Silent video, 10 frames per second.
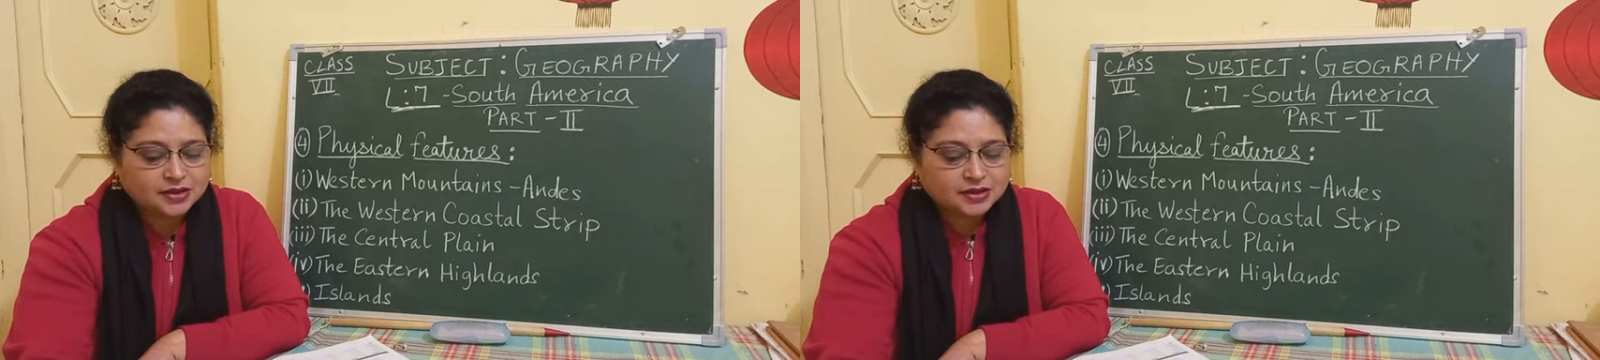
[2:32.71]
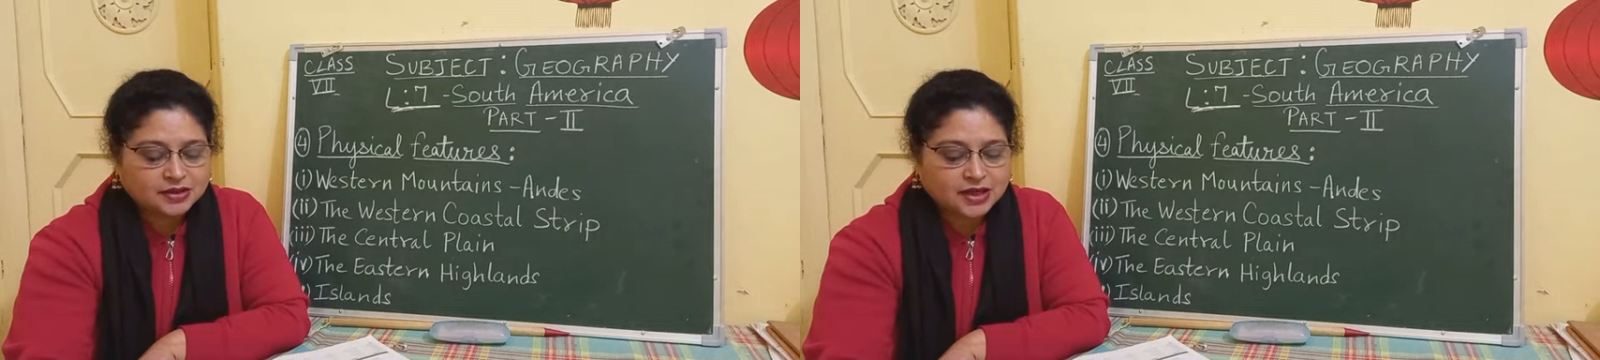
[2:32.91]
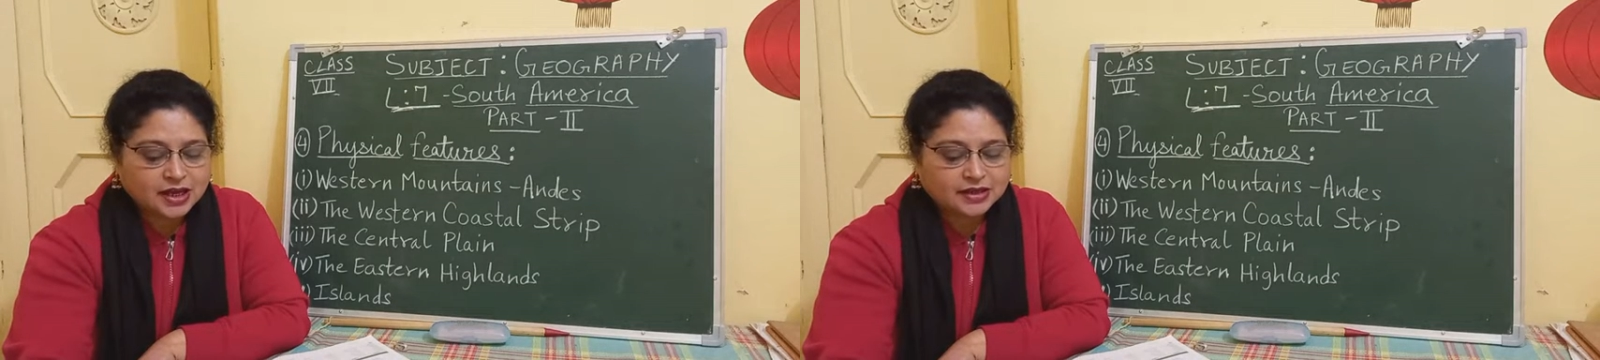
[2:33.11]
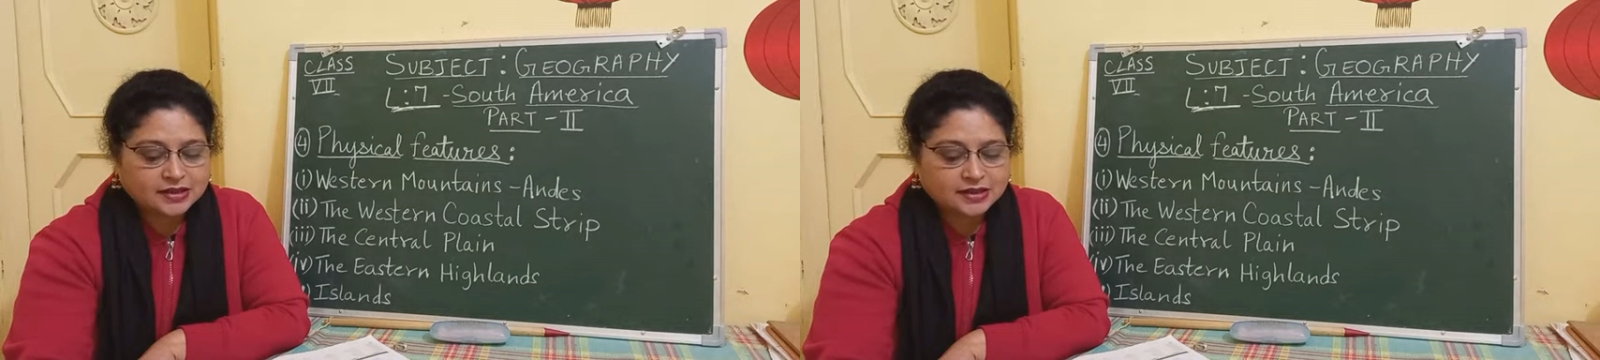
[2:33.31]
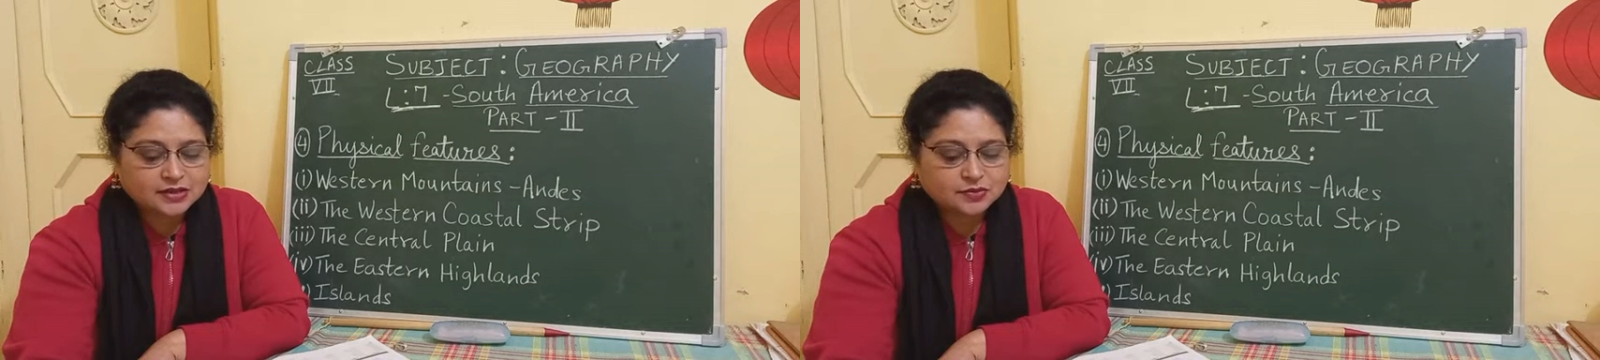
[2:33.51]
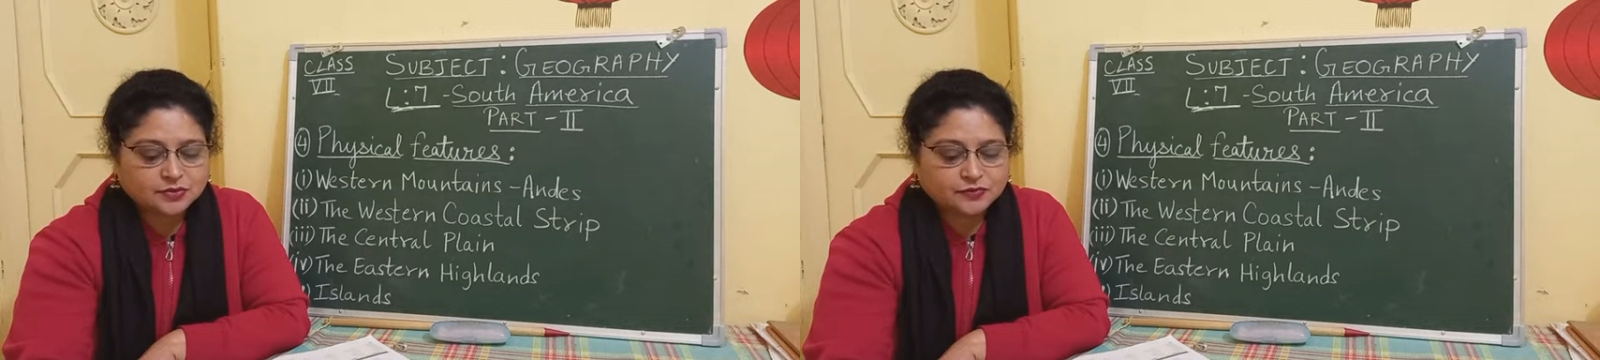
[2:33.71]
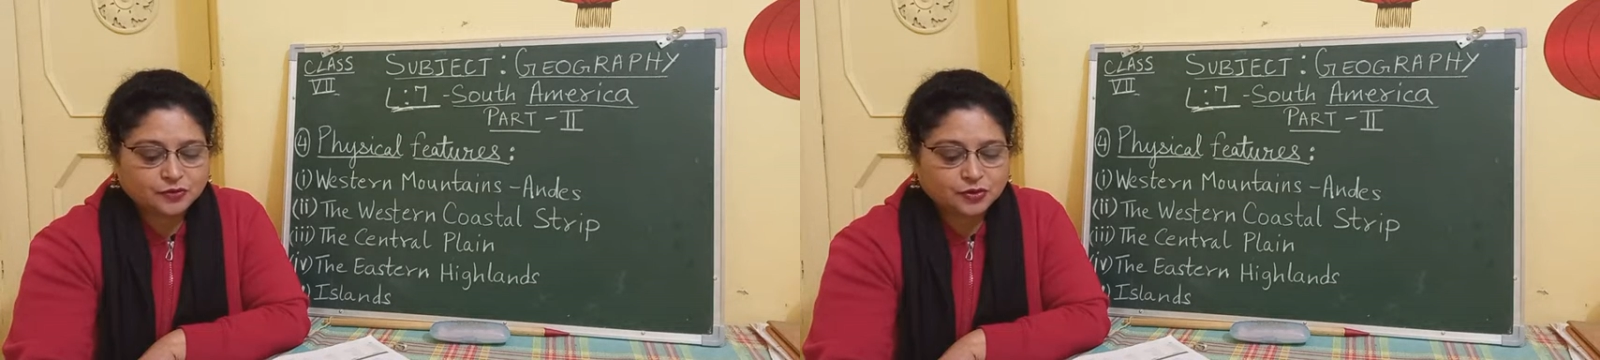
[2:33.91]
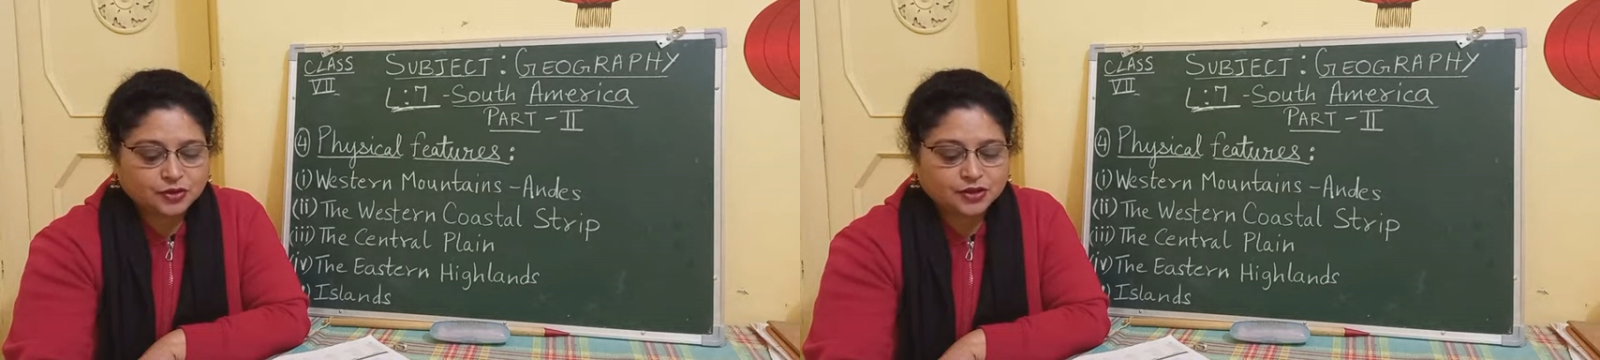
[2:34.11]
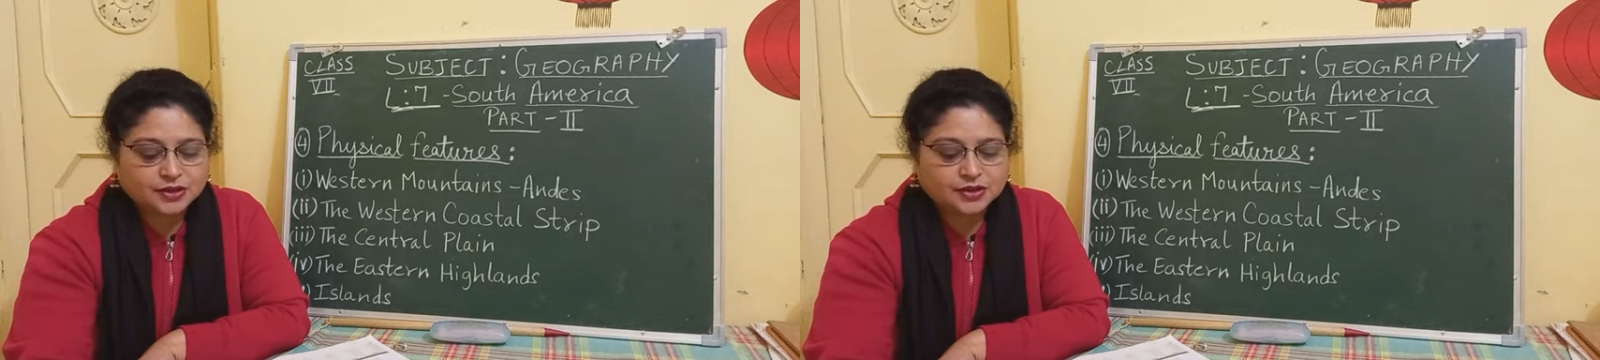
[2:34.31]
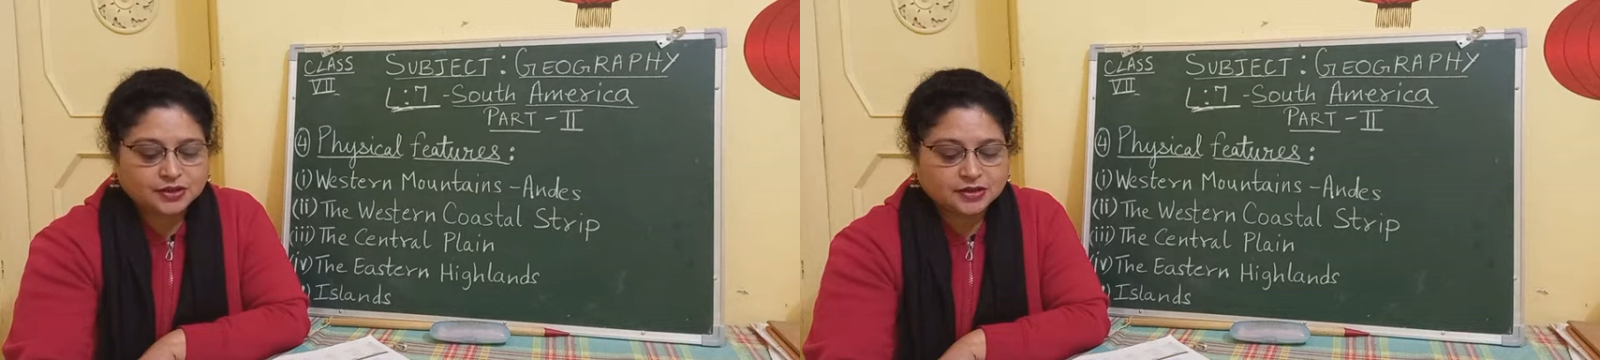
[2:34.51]
the Andes were
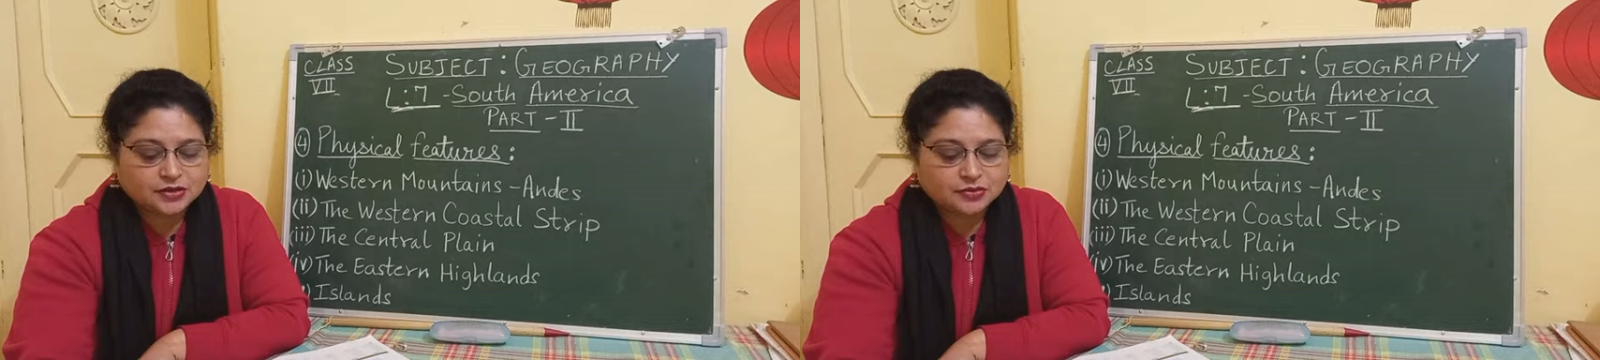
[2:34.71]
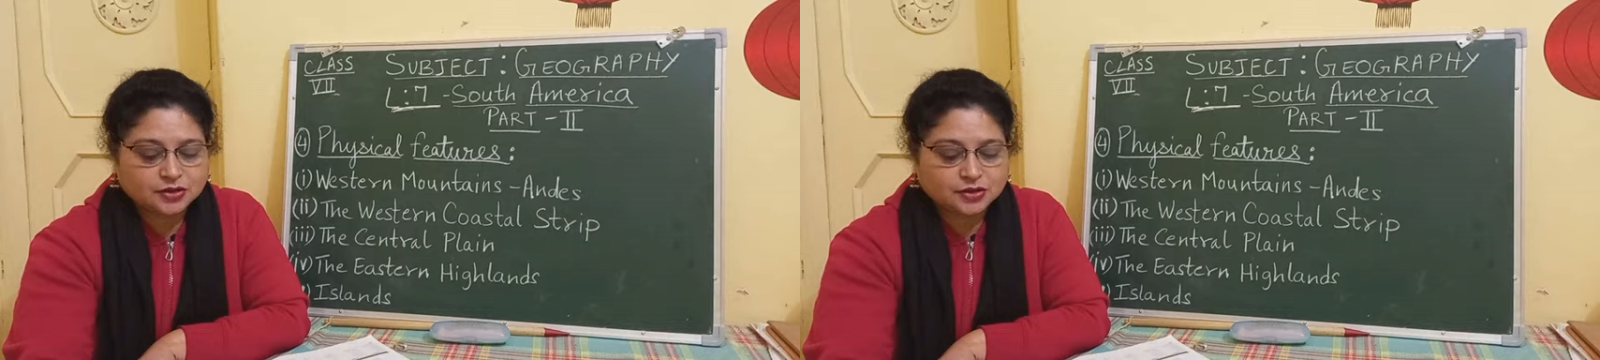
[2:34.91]
folded into a